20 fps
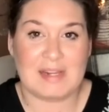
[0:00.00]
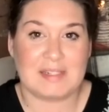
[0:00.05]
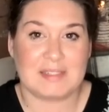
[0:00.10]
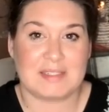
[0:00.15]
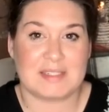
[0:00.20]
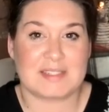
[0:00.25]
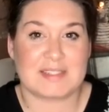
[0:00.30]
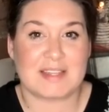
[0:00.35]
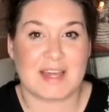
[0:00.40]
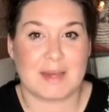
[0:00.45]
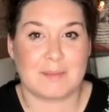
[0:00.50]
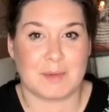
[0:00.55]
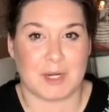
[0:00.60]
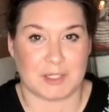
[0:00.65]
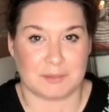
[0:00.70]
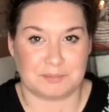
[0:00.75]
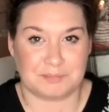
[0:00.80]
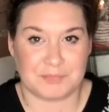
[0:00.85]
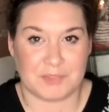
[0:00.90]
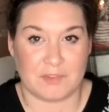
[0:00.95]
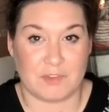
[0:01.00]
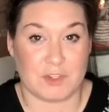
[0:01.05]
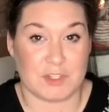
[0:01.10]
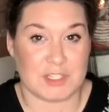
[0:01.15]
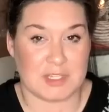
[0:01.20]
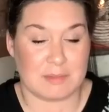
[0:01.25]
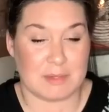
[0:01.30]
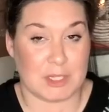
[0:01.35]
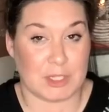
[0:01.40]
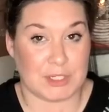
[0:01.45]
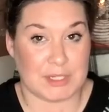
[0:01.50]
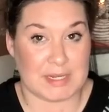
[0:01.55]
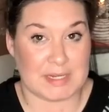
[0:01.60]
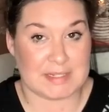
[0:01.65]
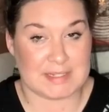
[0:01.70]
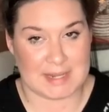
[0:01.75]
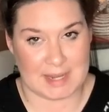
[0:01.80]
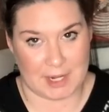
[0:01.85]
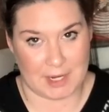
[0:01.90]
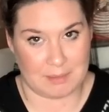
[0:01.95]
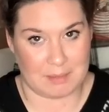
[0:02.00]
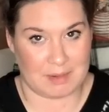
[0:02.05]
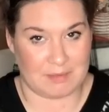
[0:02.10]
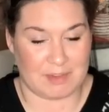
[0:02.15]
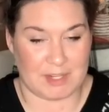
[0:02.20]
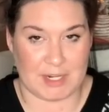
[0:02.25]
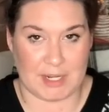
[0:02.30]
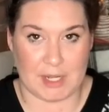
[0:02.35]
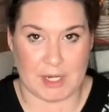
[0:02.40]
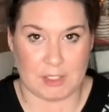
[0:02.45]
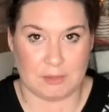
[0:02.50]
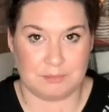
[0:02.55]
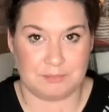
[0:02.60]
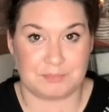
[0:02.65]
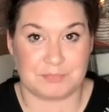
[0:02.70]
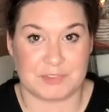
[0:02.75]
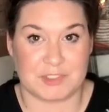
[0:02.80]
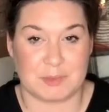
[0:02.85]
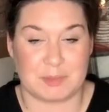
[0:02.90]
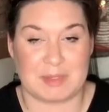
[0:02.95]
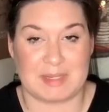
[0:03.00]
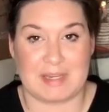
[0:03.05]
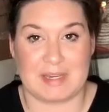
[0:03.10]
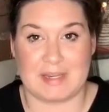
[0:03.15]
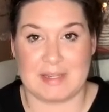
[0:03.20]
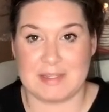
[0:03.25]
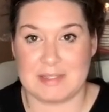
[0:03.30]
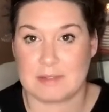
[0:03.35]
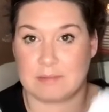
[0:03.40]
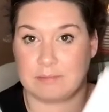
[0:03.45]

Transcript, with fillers: Disclaimer, if you see me looking down in my video, because